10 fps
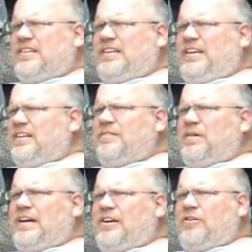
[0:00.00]
Ain't
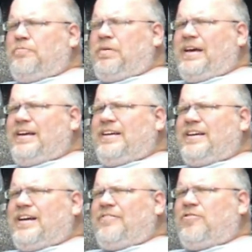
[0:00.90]
anybody going to pay any
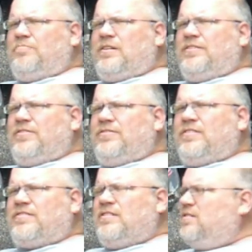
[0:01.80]
kind of real money for this
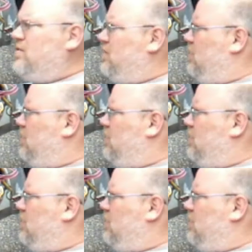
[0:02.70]
car.